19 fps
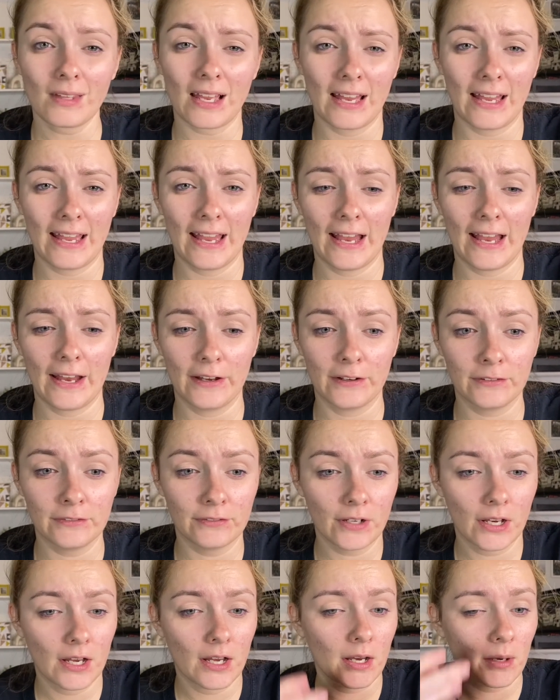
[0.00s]
I have
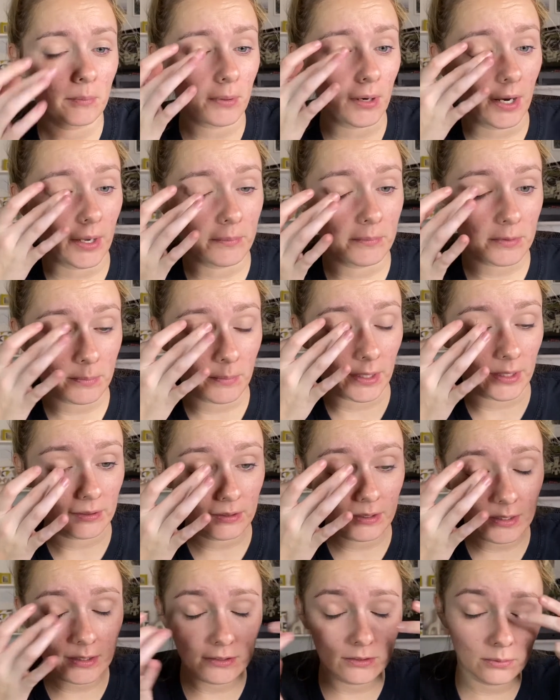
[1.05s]
primed my
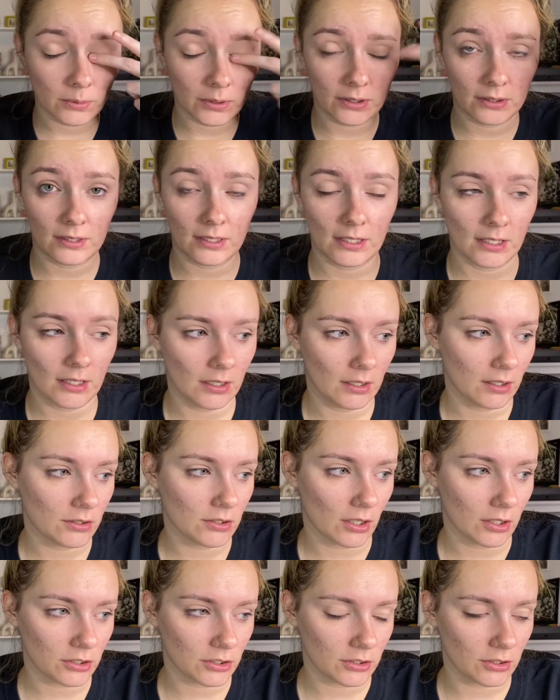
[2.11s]
lids with the
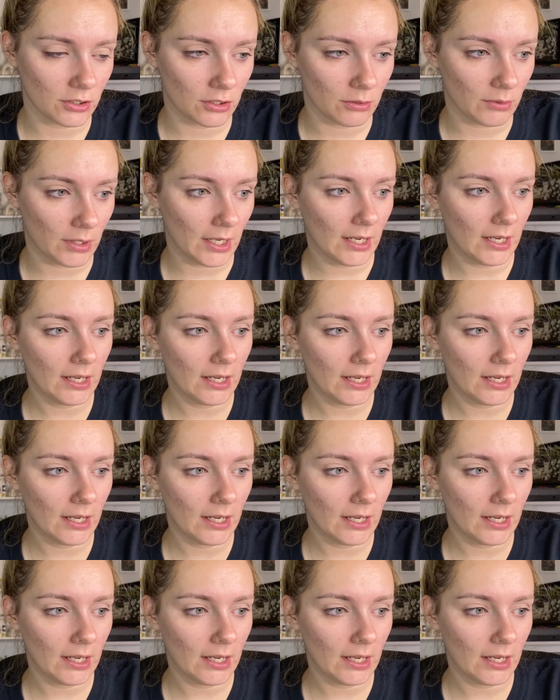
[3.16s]
Natasha Denona